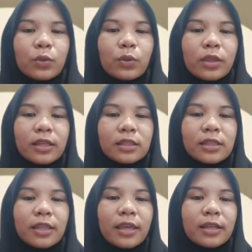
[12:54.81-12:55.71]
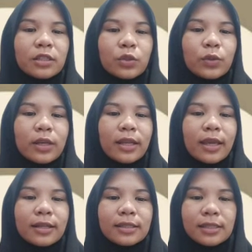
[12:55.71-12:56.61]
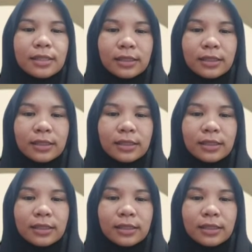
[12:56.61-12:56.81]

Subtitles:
to teach their student English